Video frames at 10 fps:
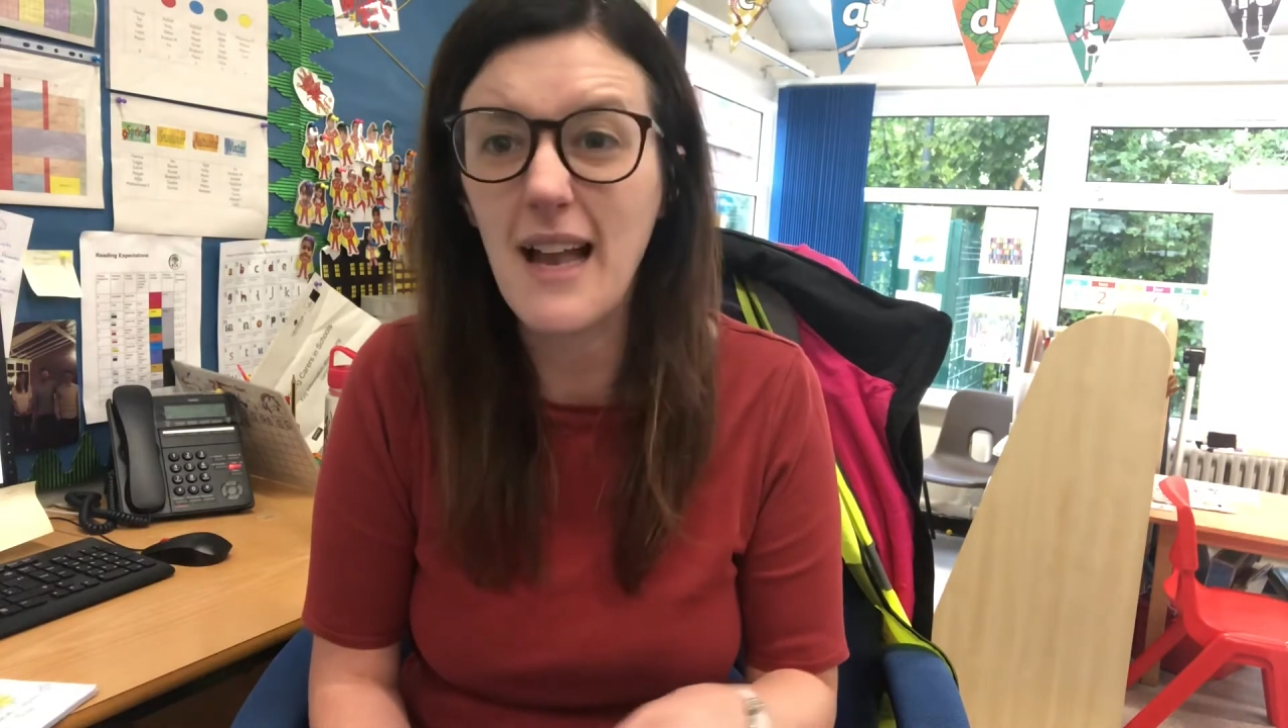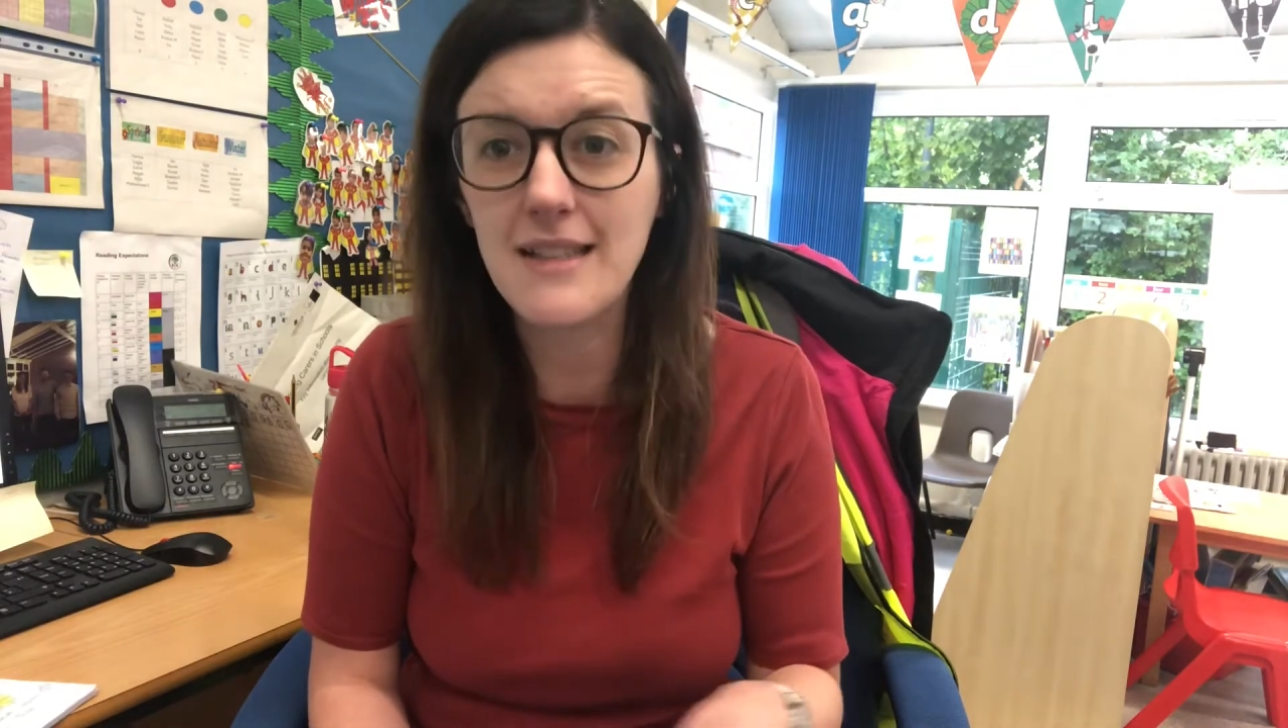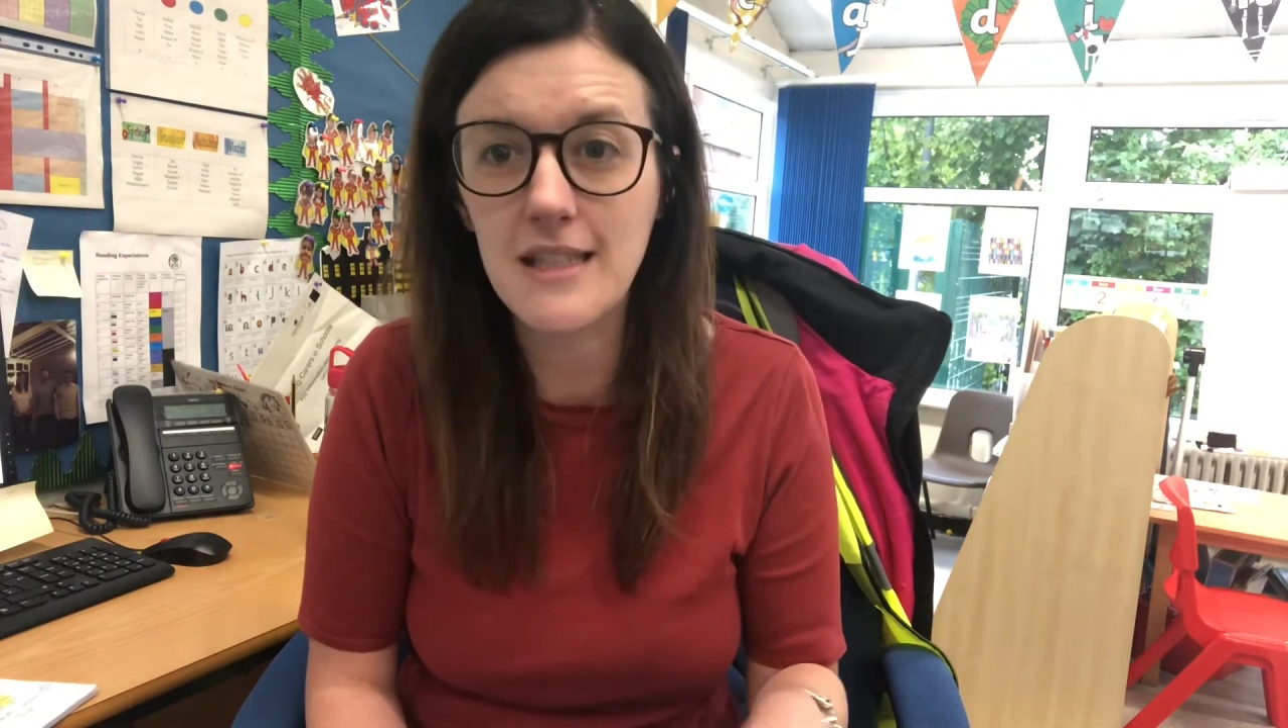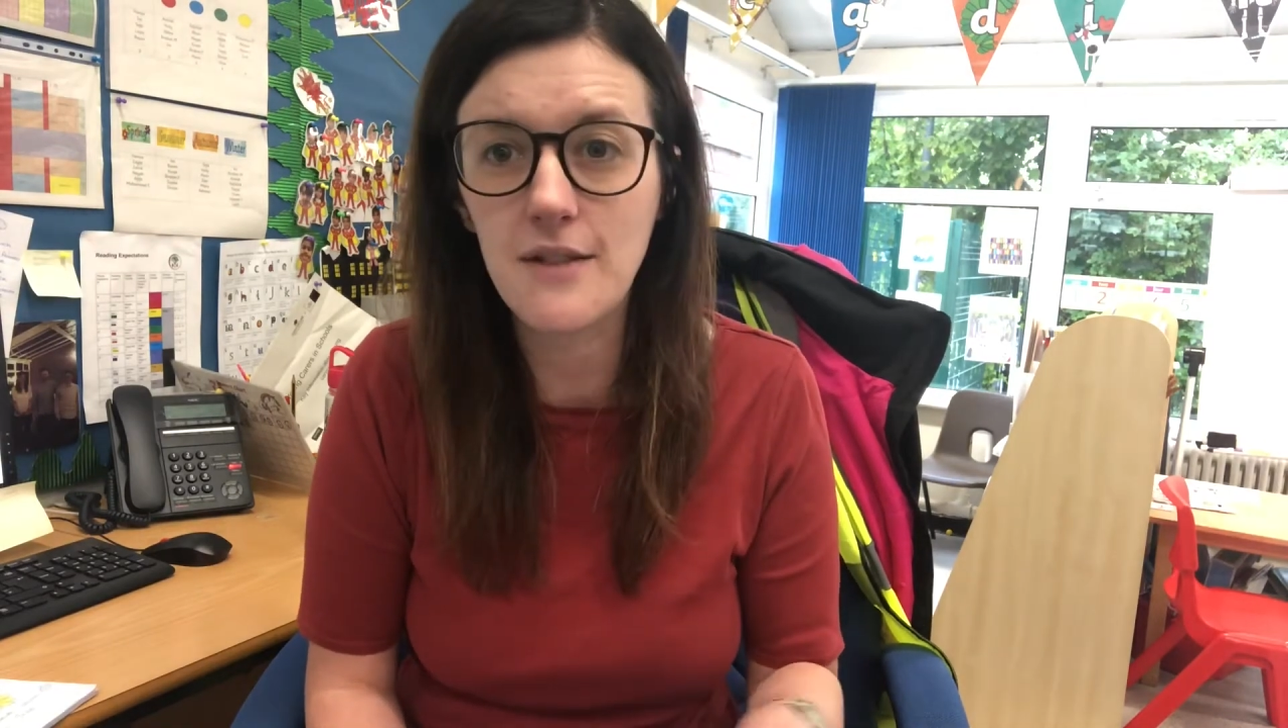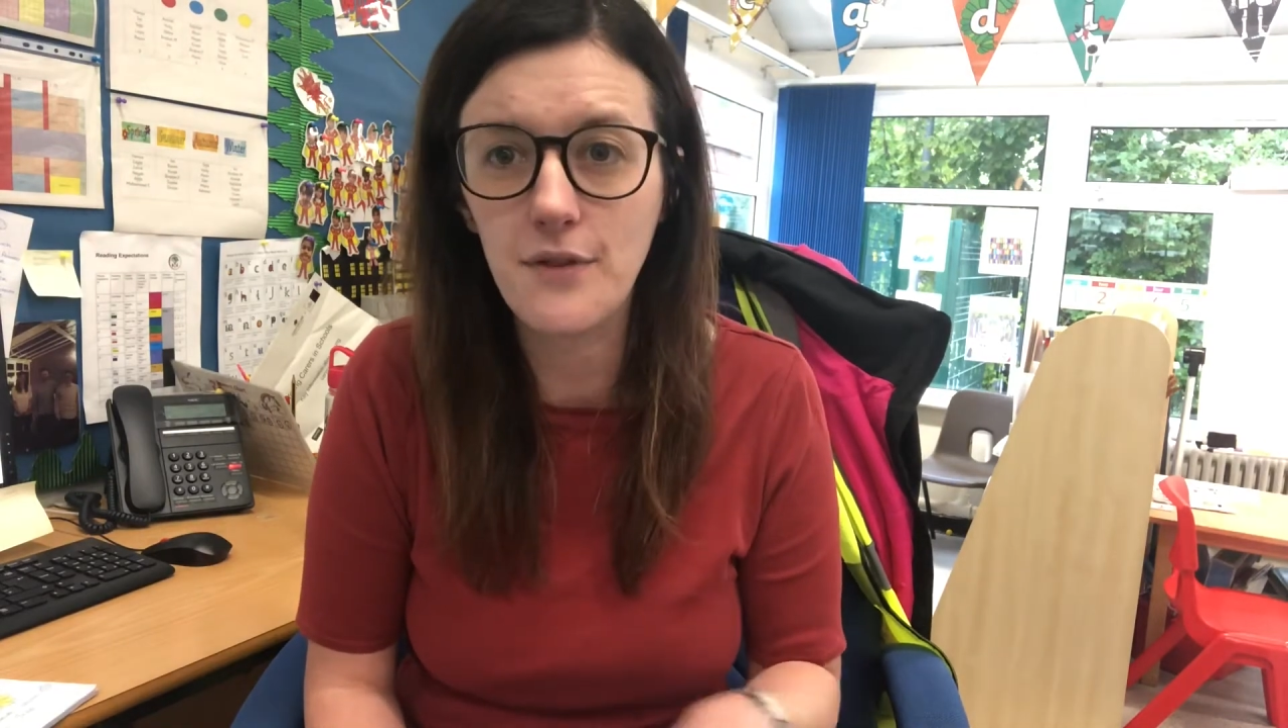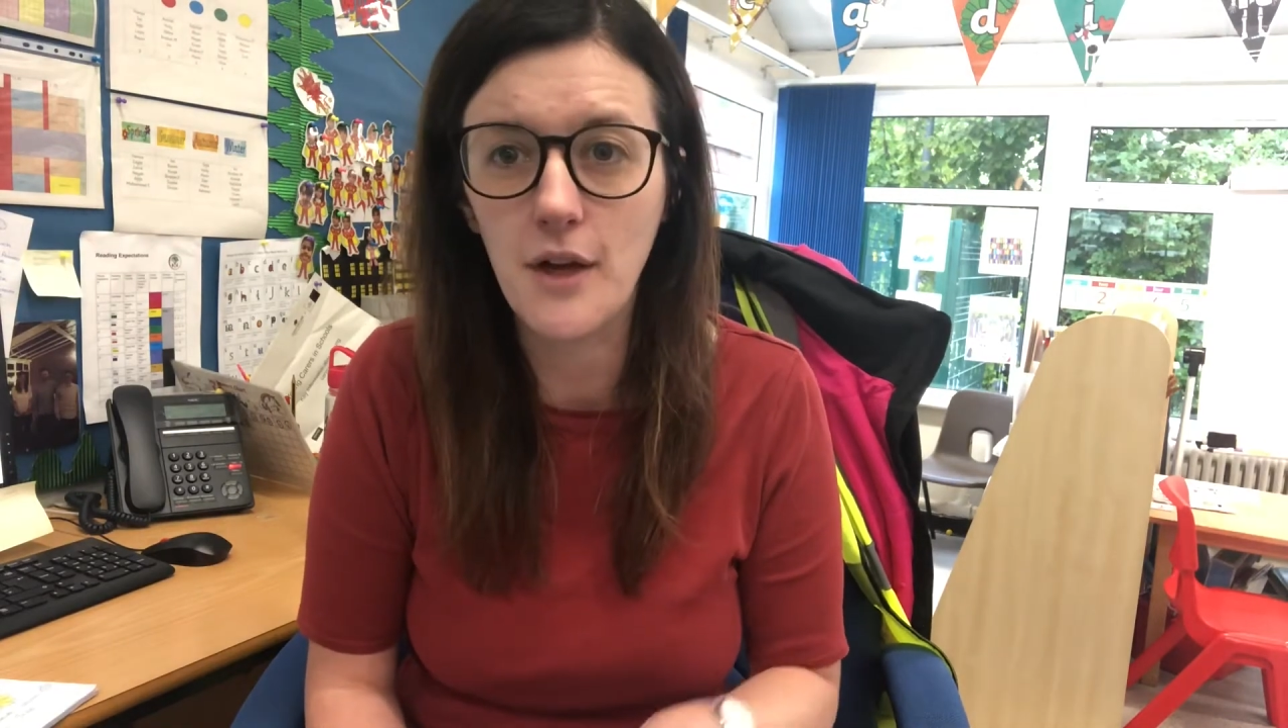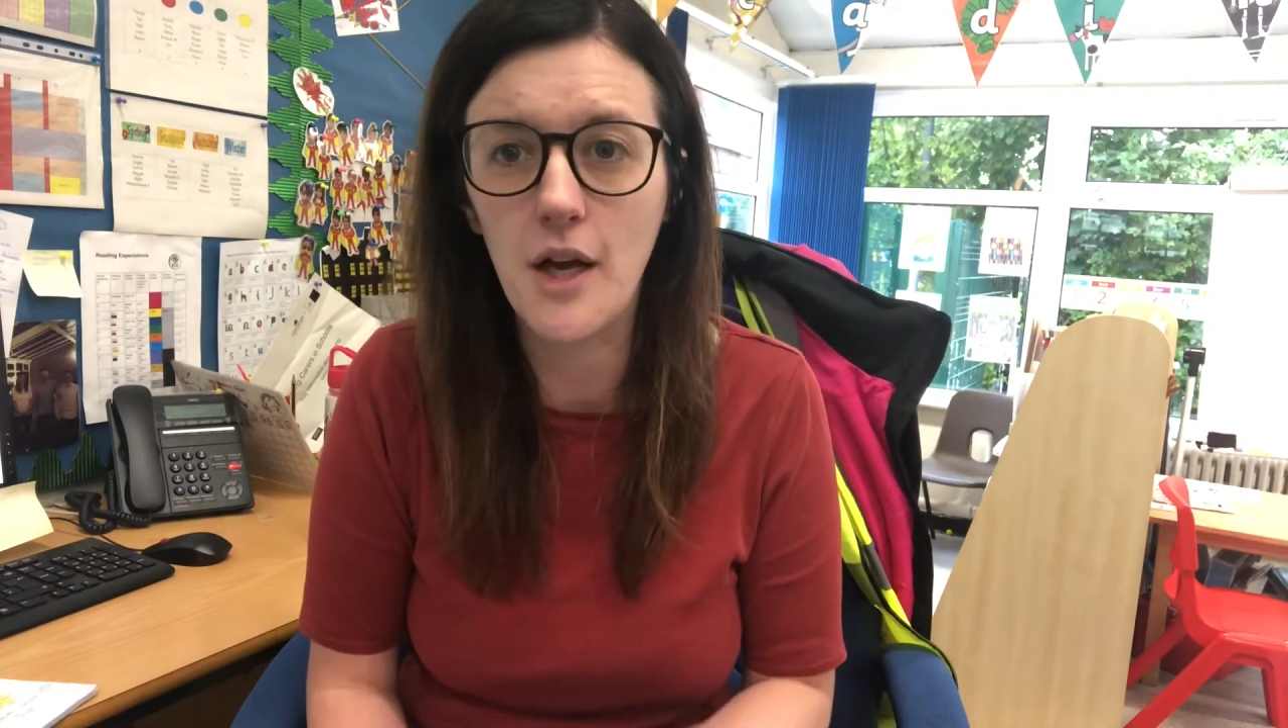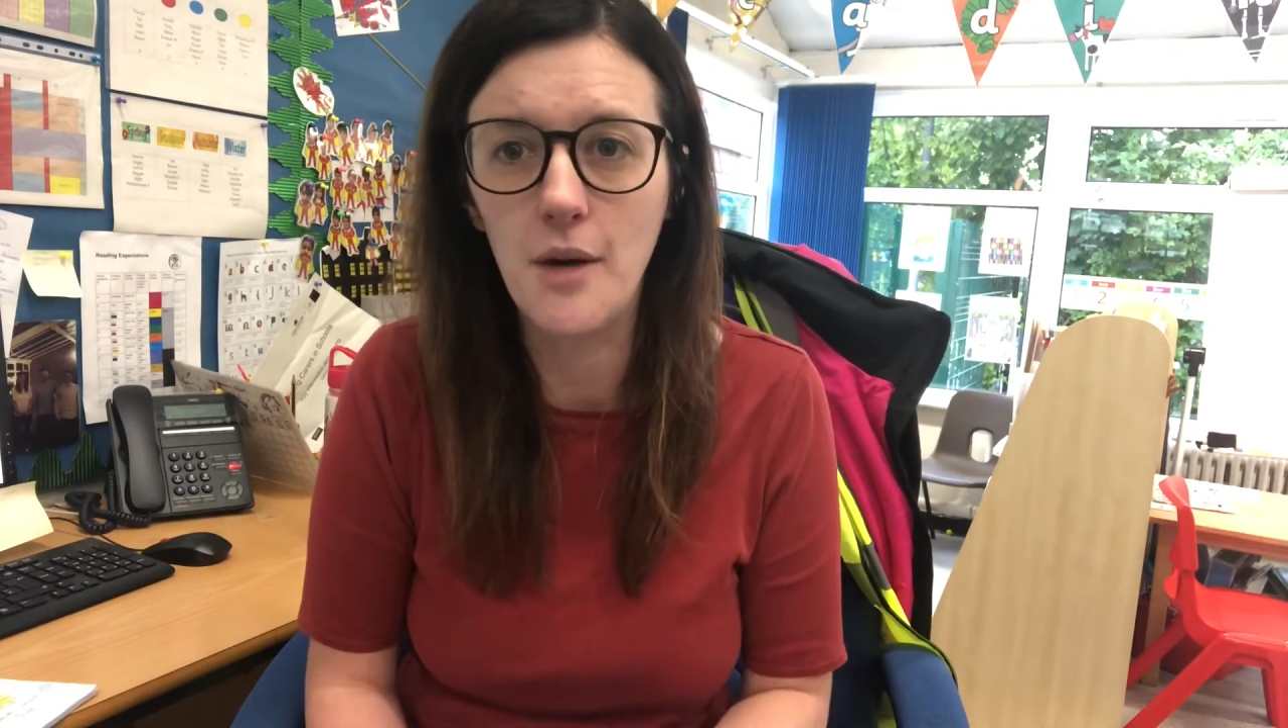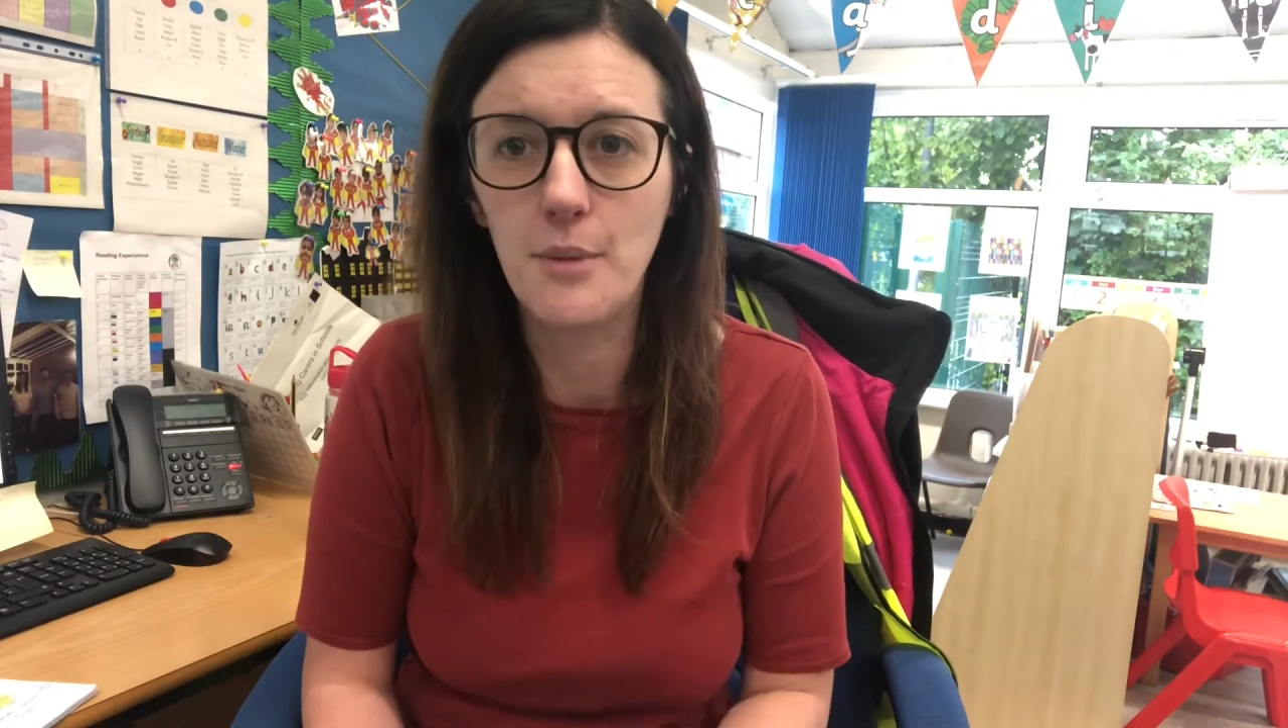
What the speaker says: a certificate,